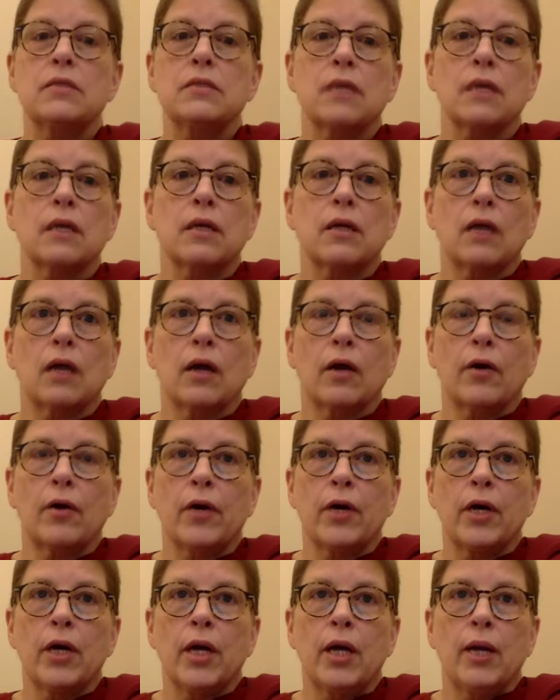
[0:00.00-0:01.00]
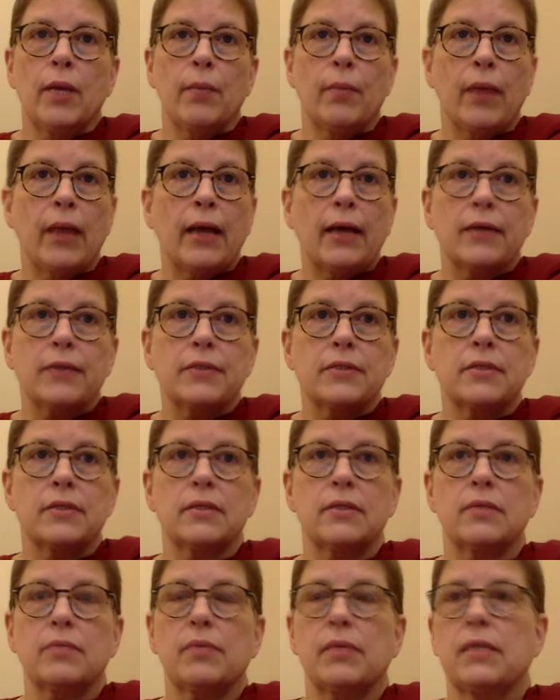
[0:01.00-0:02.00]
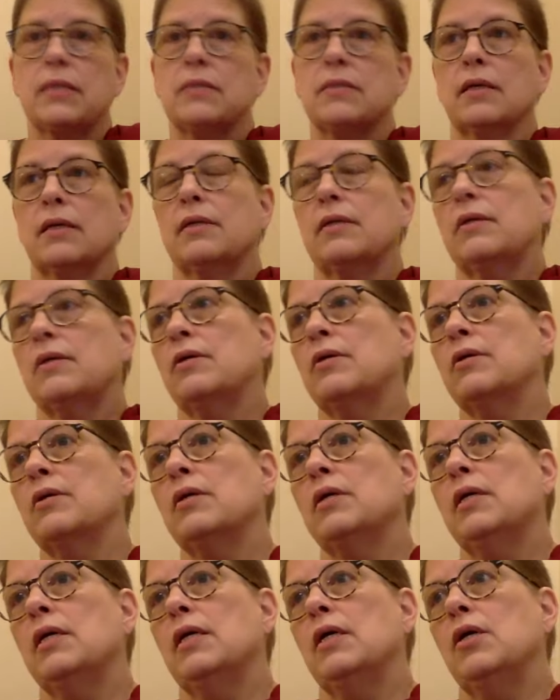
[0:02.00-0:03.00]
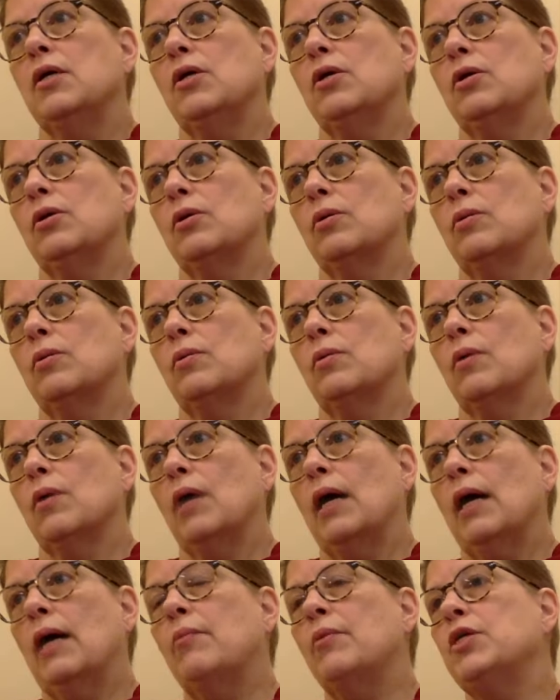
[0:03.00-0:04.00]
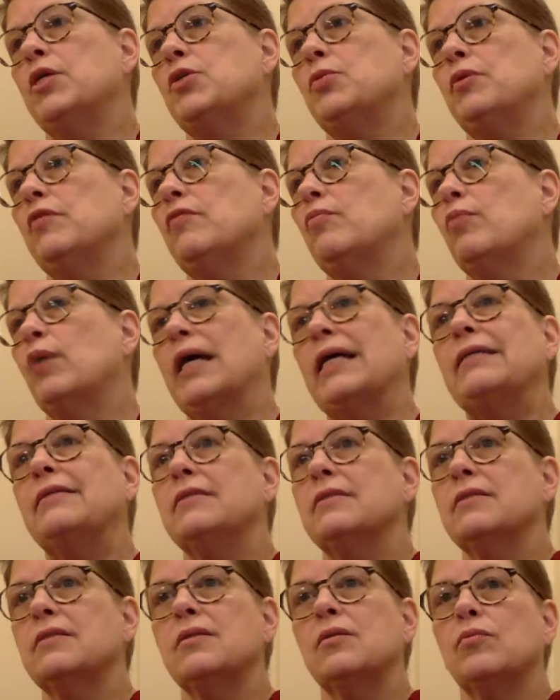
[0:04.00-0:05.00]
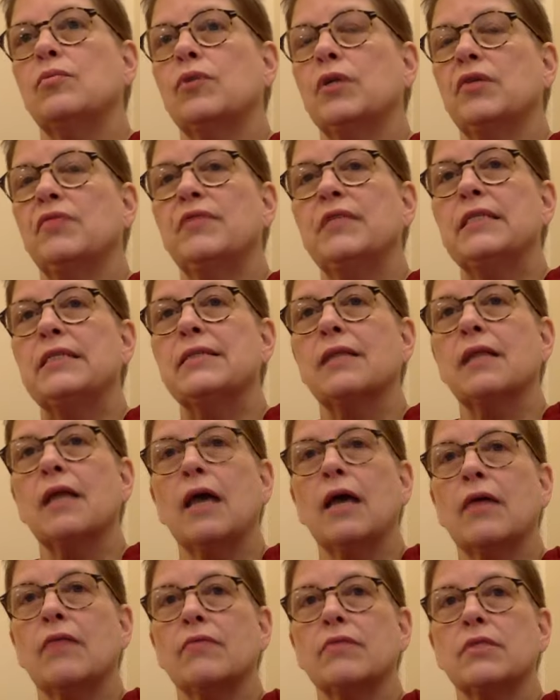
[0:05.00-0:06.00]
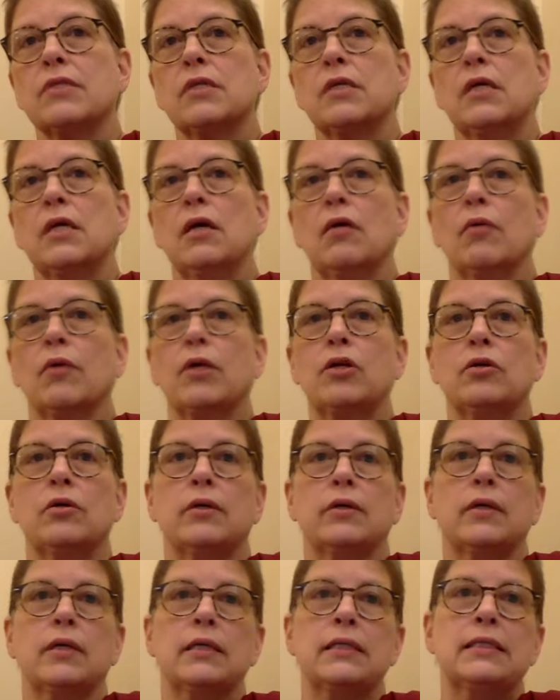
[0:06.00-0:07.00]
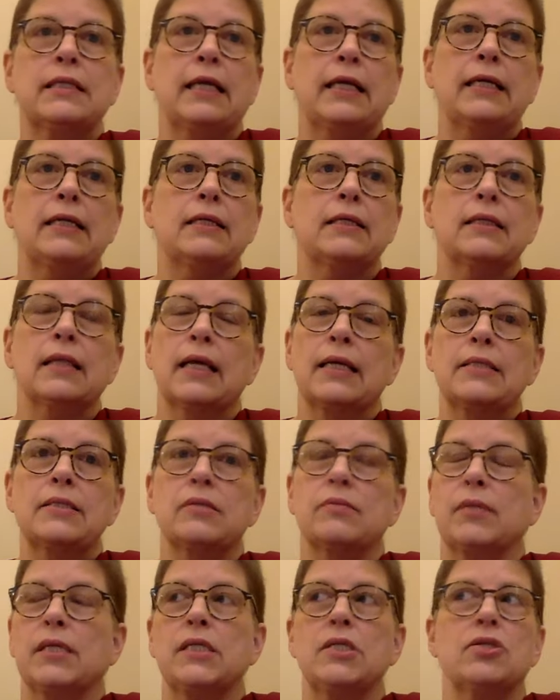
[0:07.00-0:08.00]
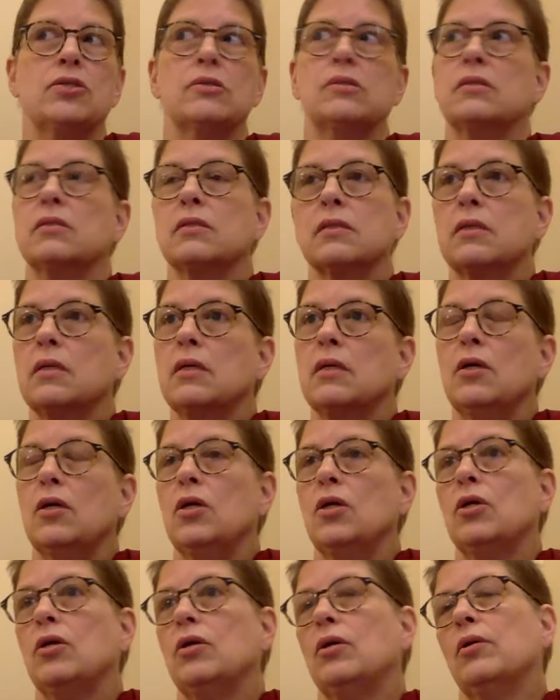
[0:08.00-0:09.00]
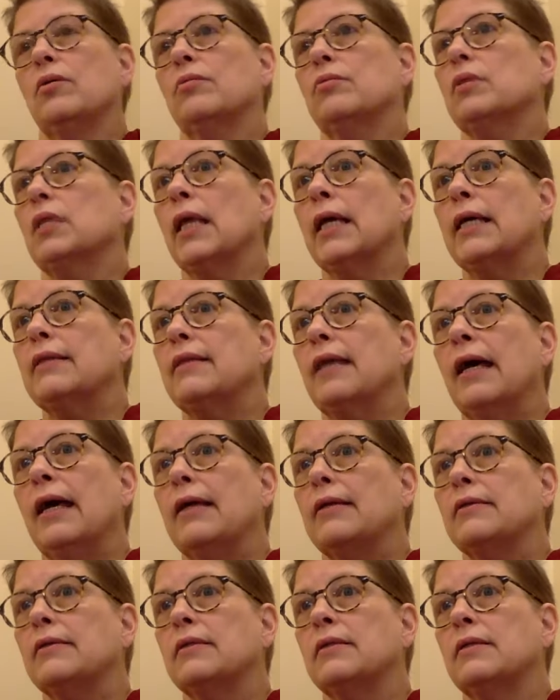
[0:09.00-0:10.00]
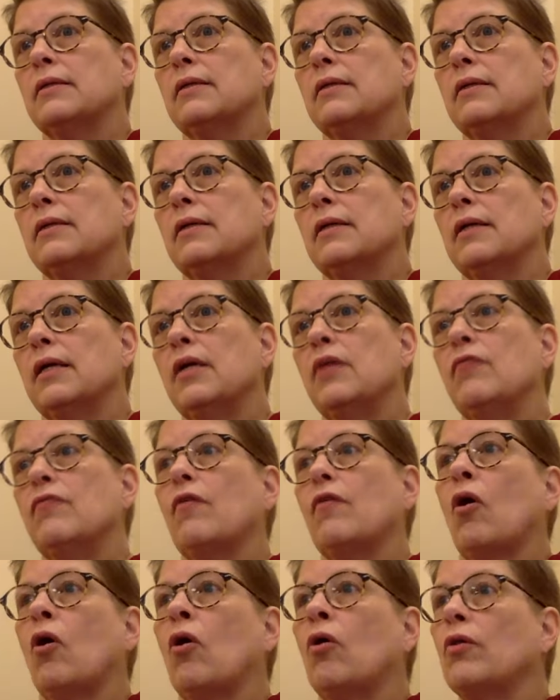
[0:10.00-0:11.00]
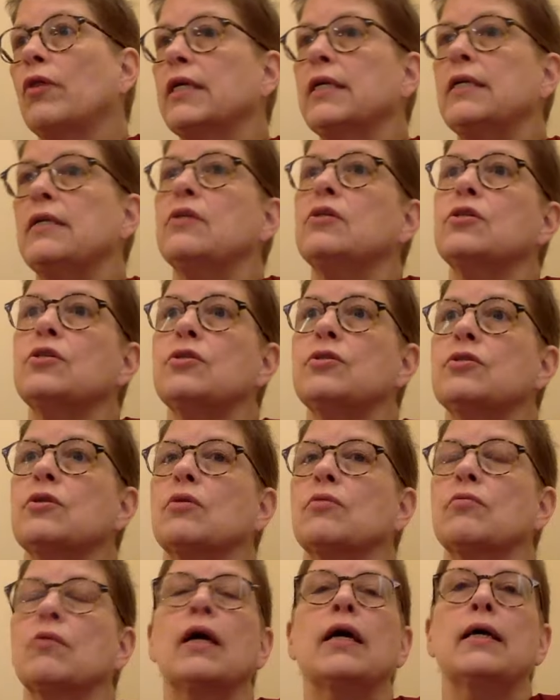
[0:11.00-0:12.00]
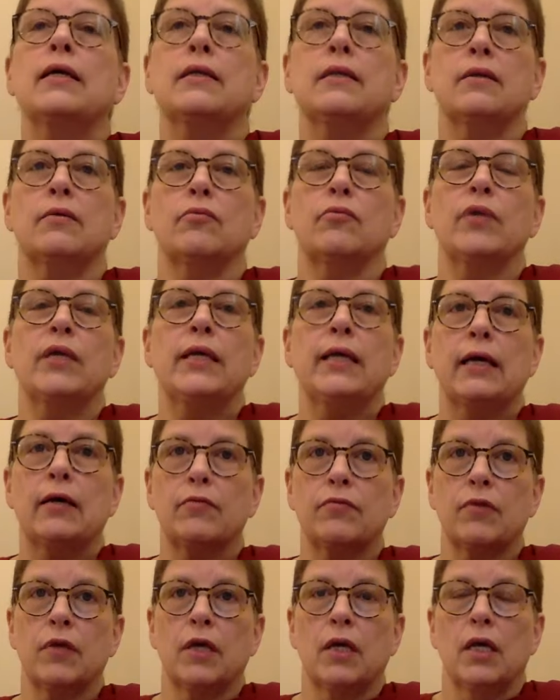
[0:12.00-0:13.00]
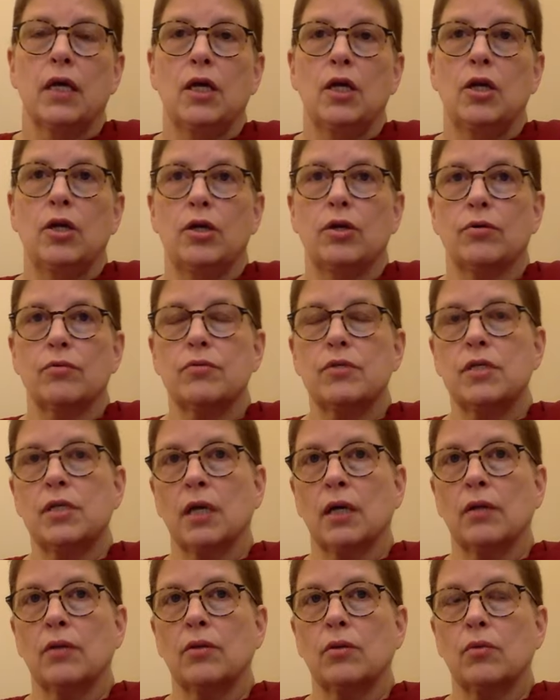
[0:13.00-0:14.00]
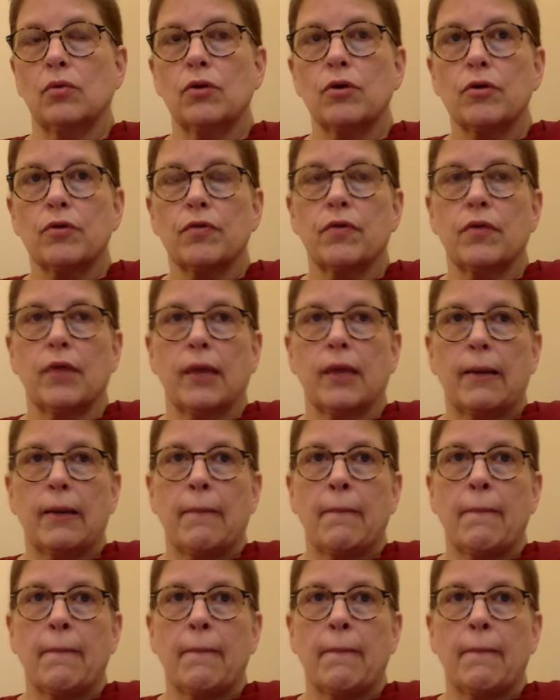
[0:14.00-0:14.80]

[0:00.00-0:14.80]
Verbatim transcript: on our past, it depends on our you know, how much we've practiced in previous lives, we could attain enlightenment just, you know, like that, if all the conditions are right and we have, you know, done the work for that.